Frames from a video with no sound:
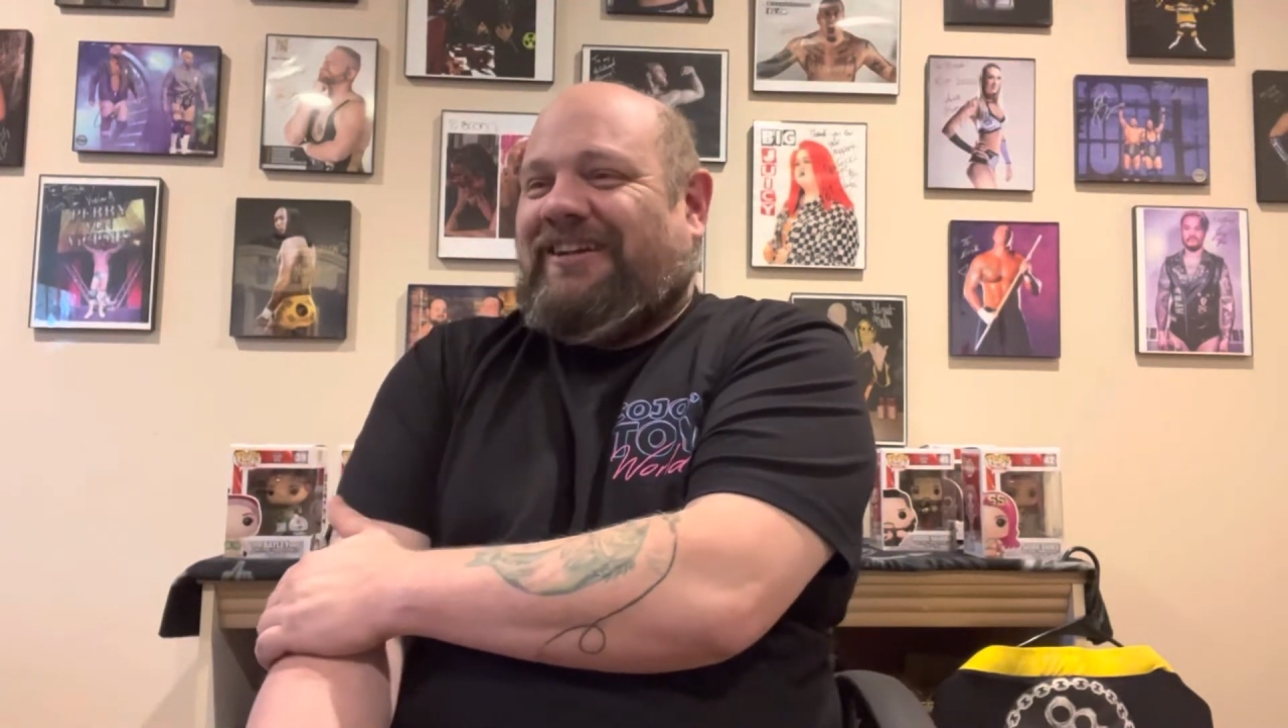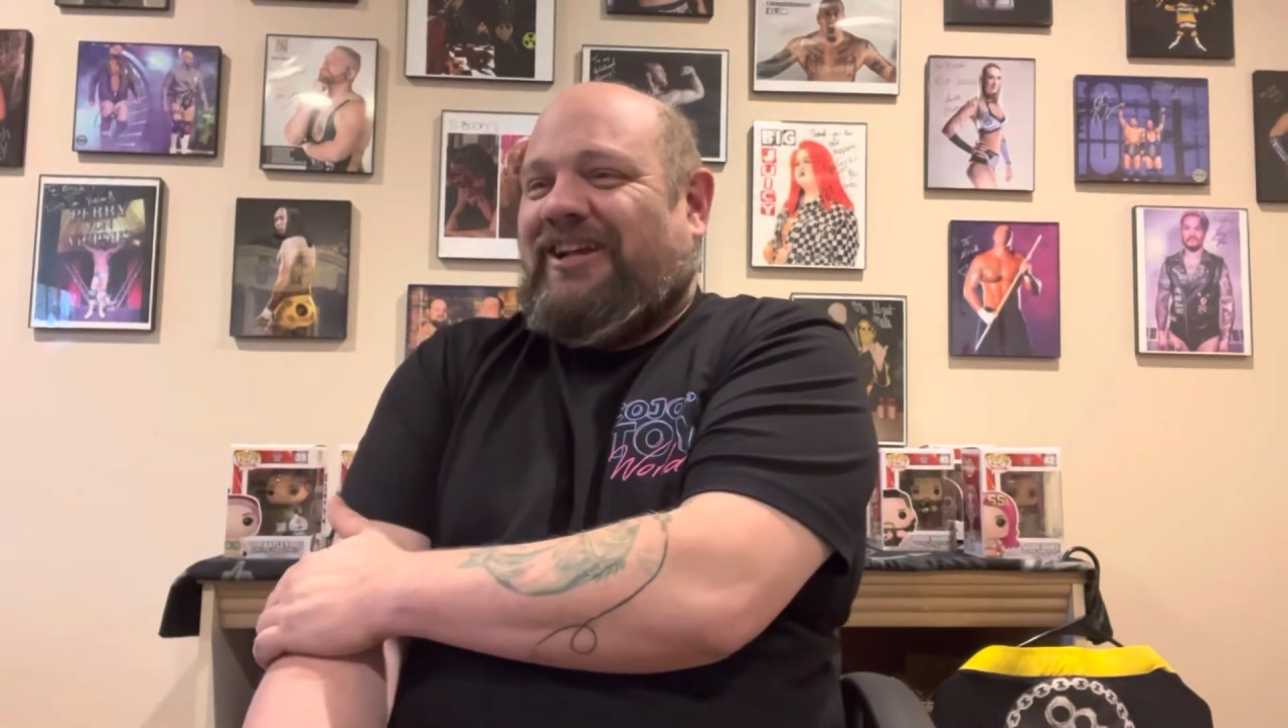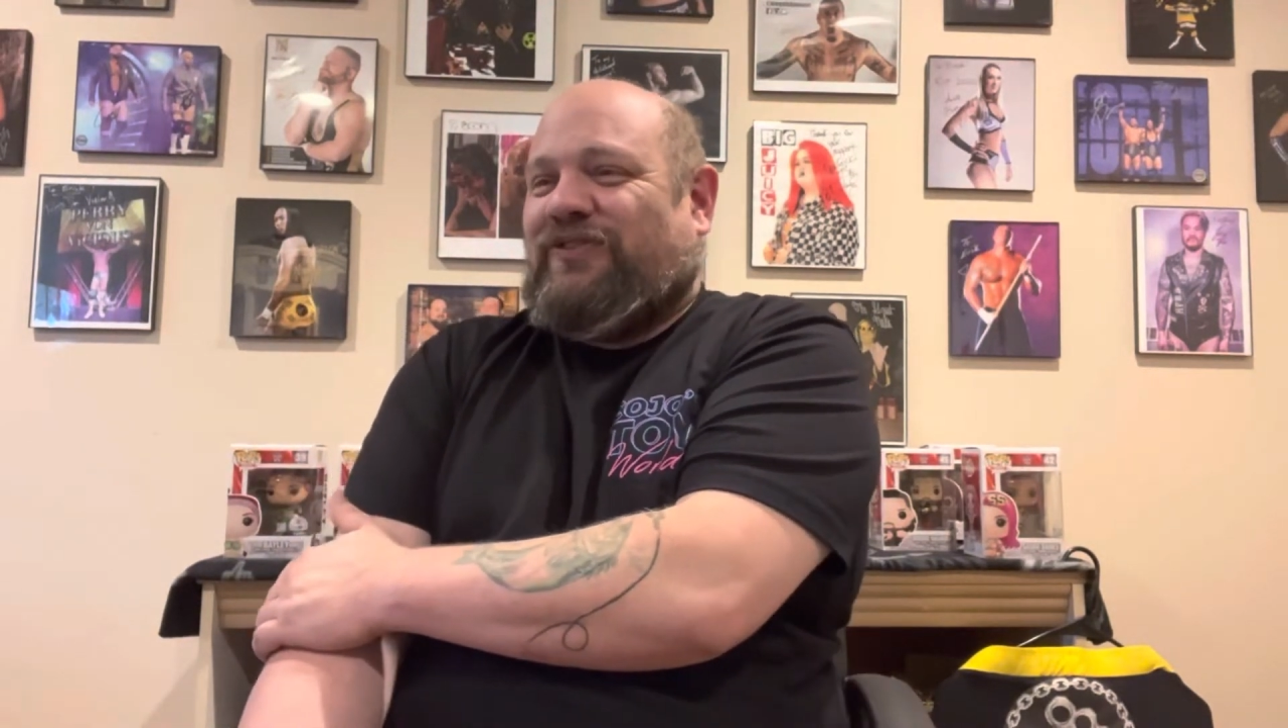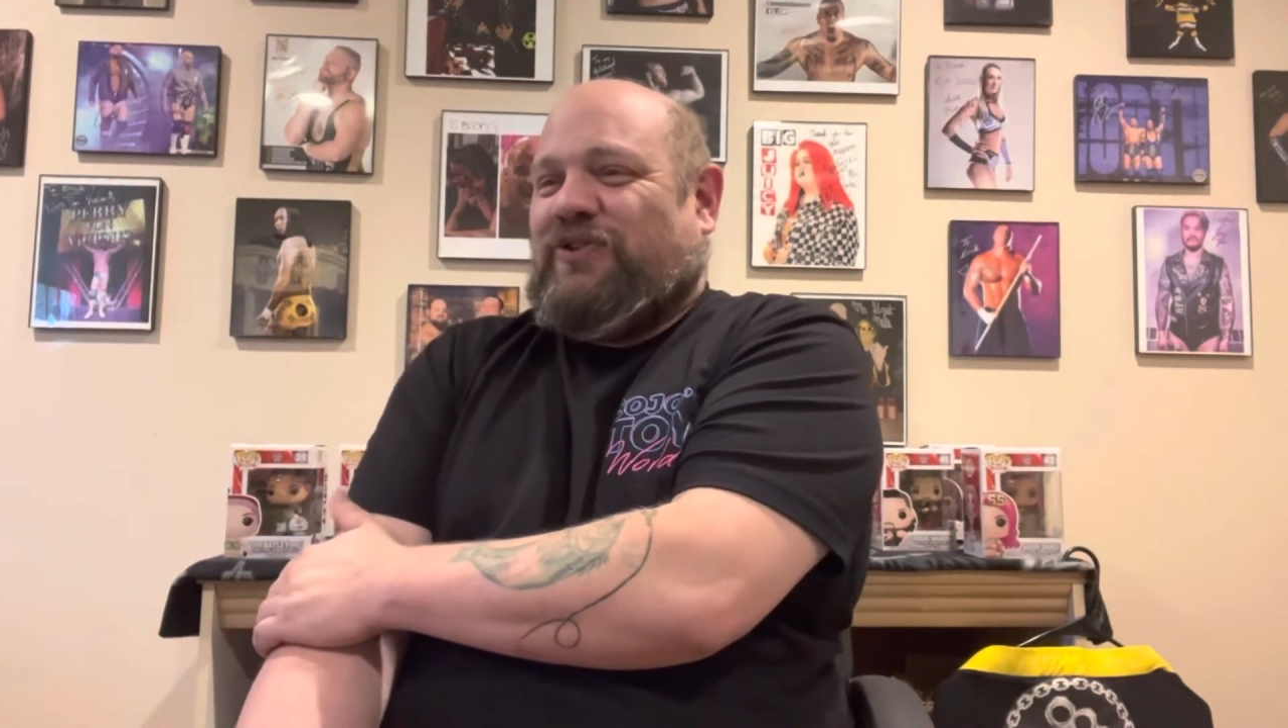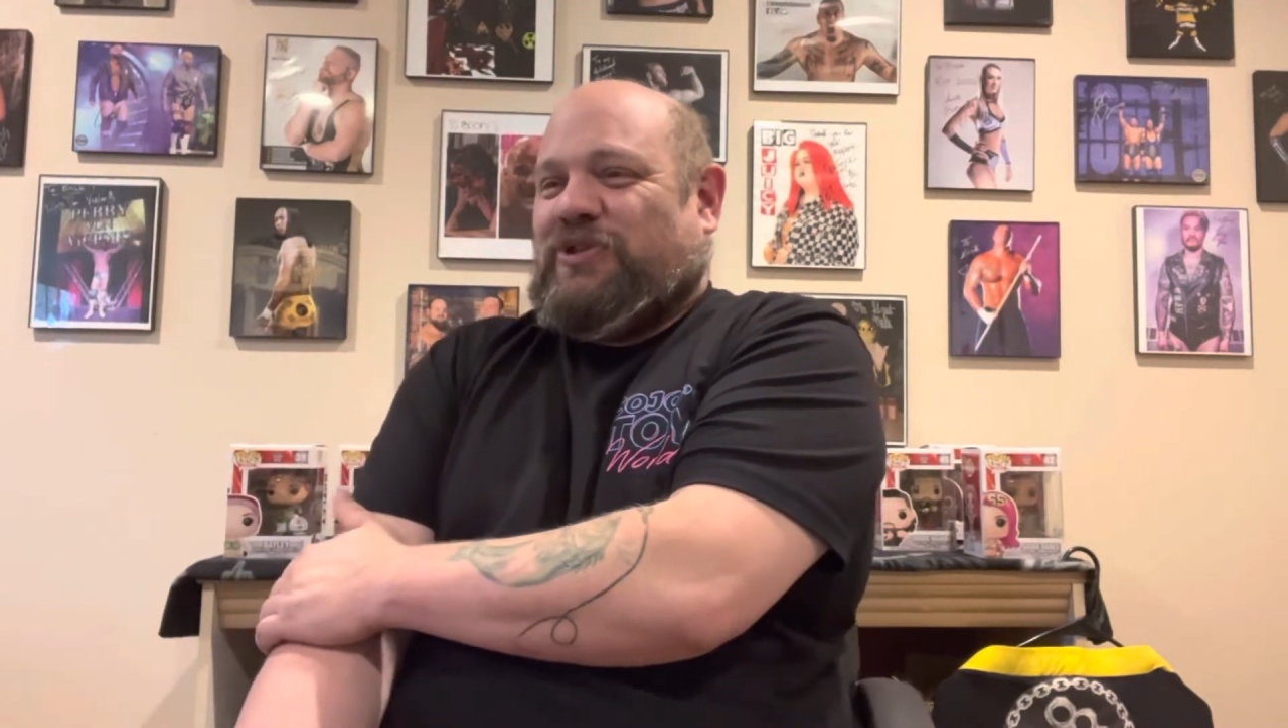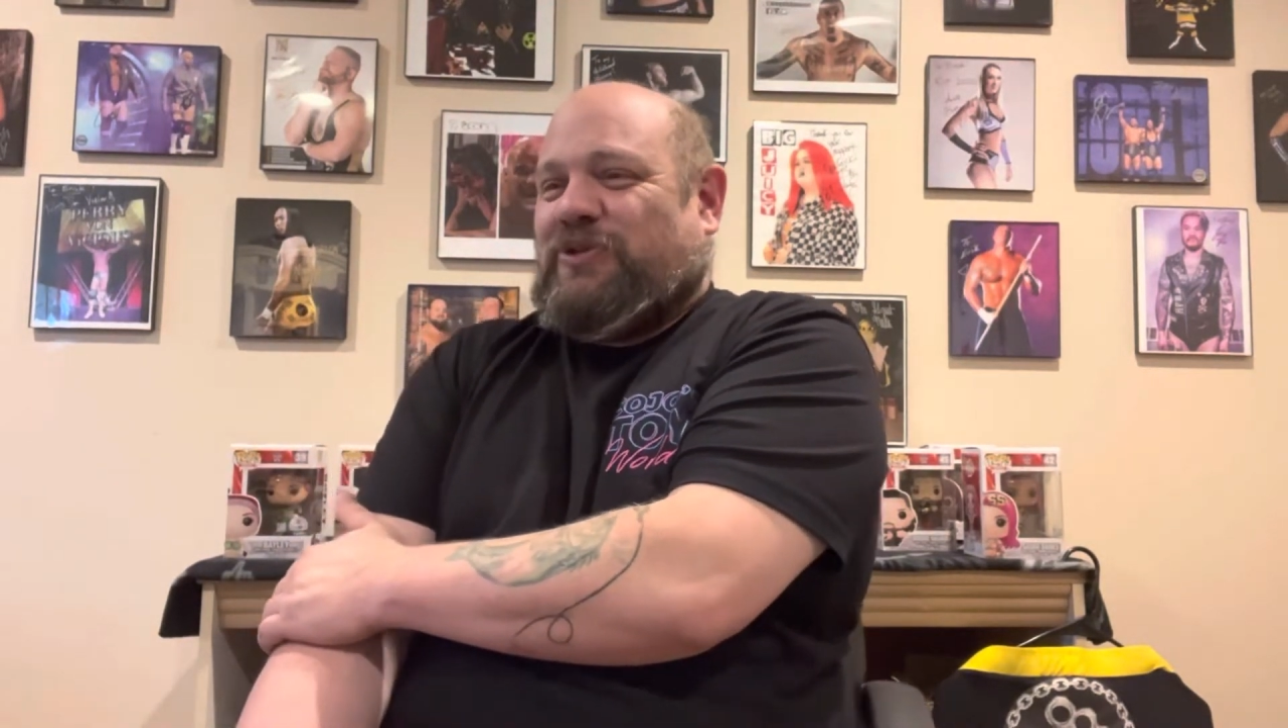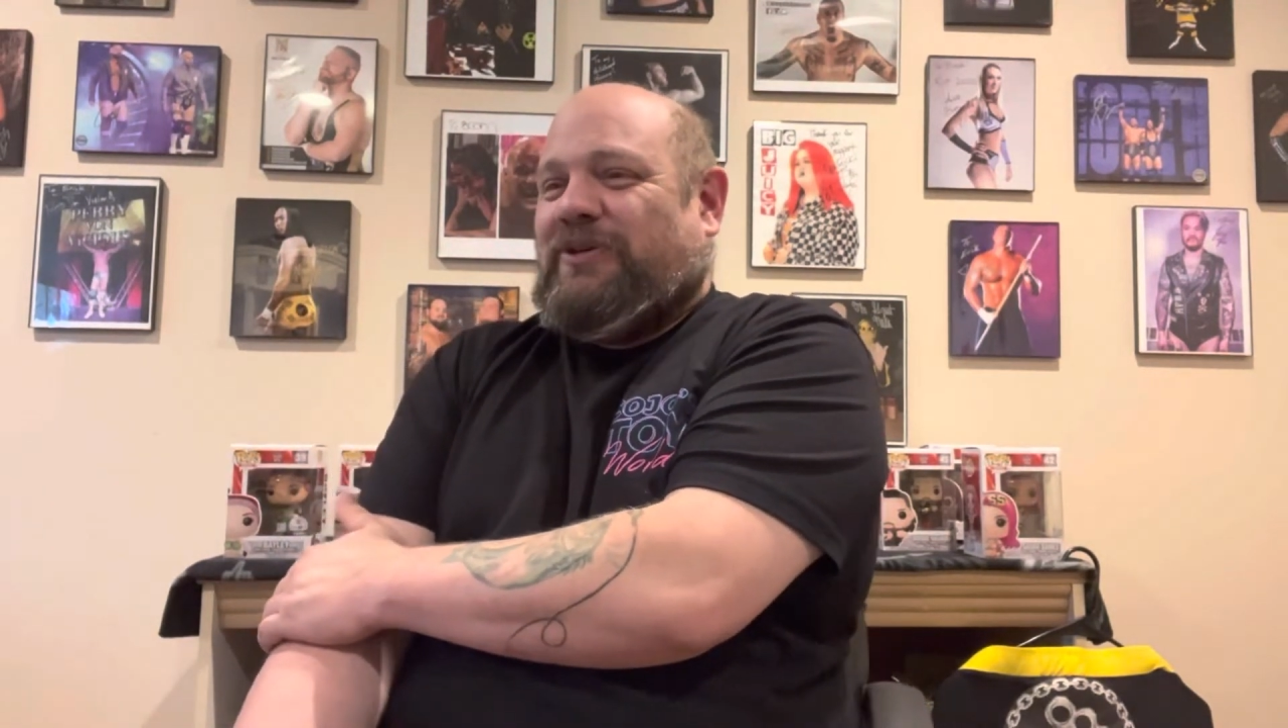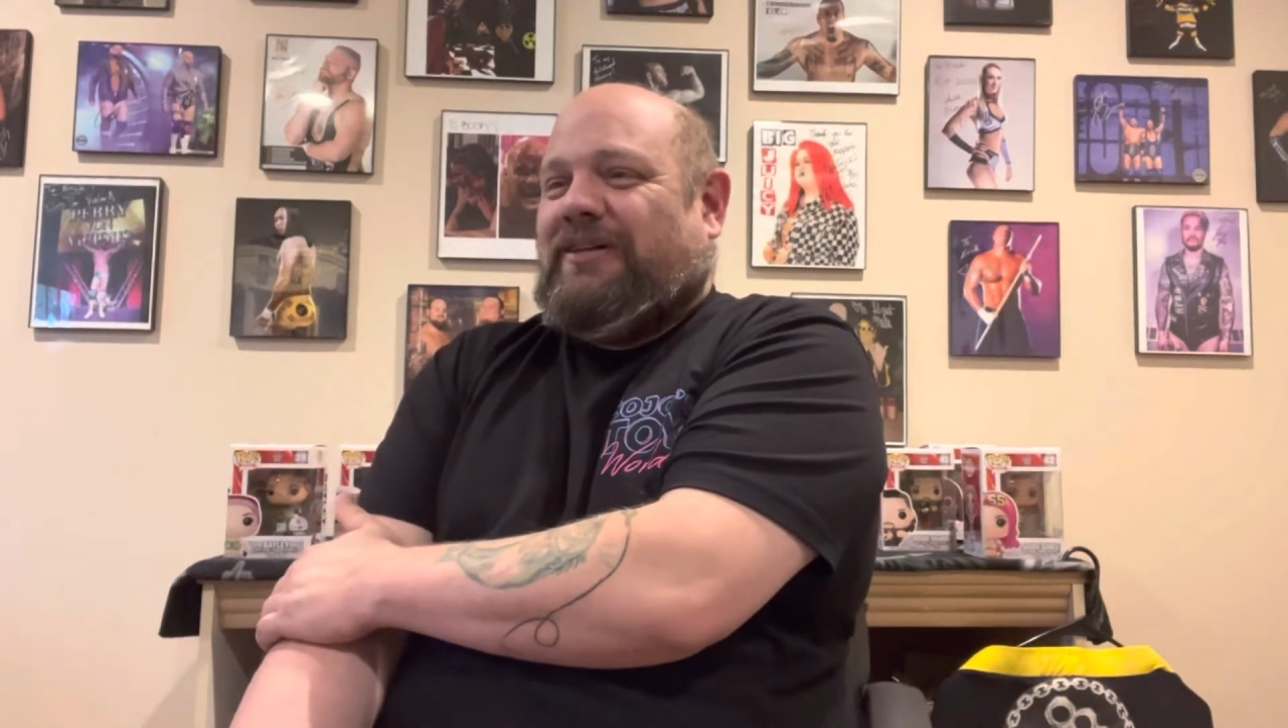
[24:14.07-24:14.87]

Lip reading: Layla